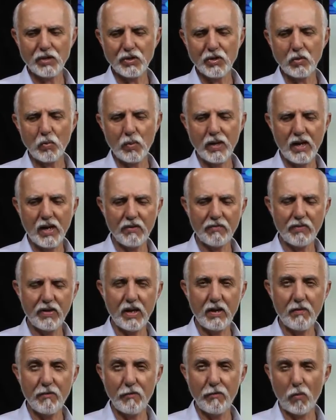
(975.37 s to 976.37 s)
and we have a
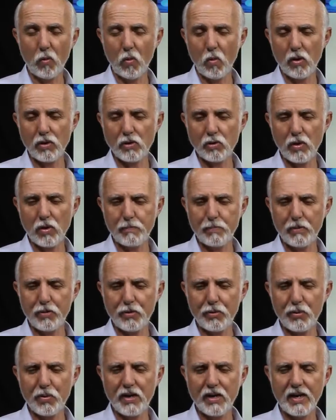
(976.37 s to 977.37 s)

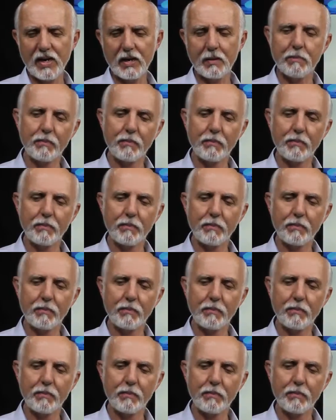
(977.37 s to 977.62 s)
4-3-3.